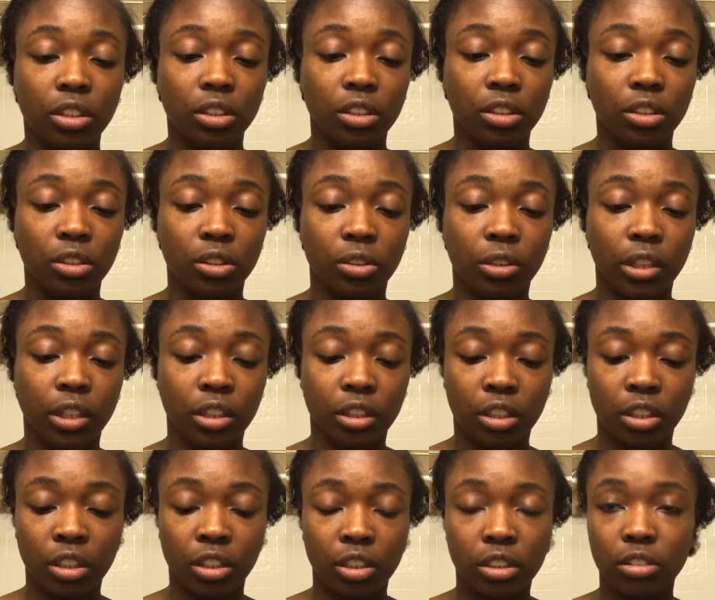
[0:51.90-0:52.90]
You know, I had to
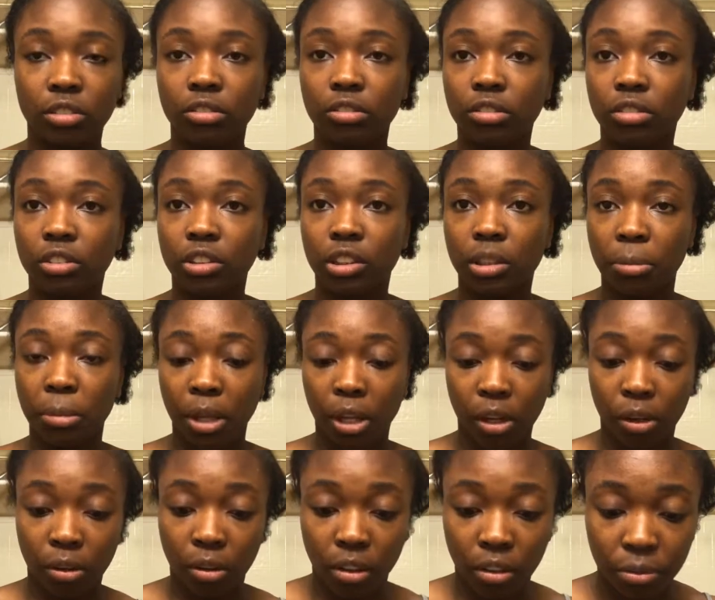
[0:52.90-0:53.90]
cut some
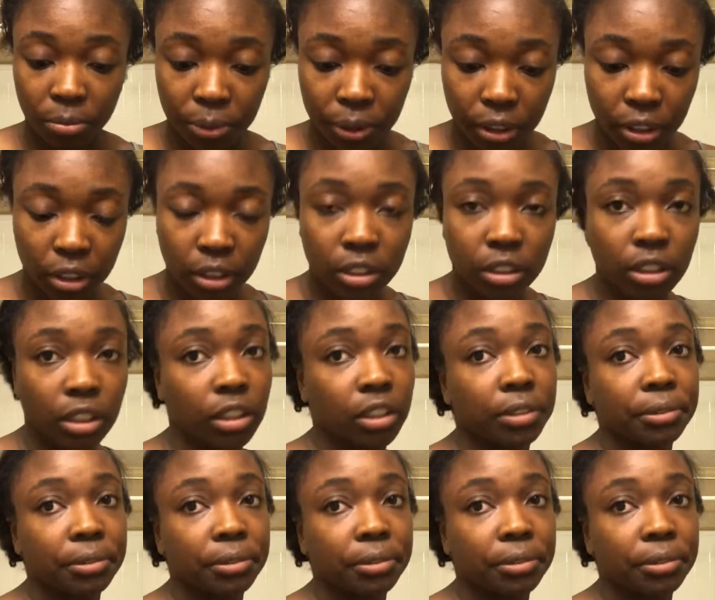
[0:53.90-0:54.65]
hair off because